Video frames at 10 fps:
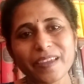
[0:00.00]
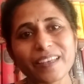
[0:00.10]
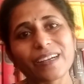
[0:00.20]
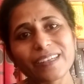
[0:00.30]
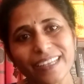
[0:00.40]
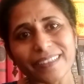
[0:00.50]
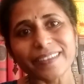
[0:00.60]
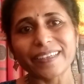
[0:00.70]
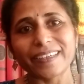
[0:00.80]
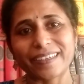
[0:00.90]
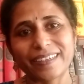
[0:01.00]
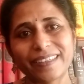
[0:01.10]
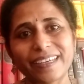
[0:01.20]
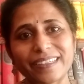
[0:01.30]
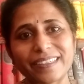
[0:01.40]
Now, another thing
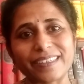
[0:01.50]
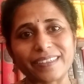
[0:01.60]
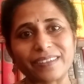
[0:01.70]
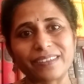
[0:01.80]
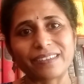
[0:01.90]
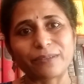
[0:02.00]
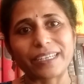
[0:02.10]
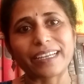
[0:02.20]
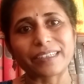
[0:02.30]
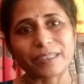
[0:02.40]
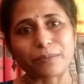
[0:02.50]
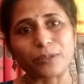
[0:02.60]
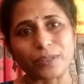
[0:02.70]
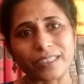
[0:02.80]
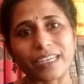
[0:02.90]
that we'll end
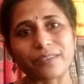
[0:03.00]
up doing,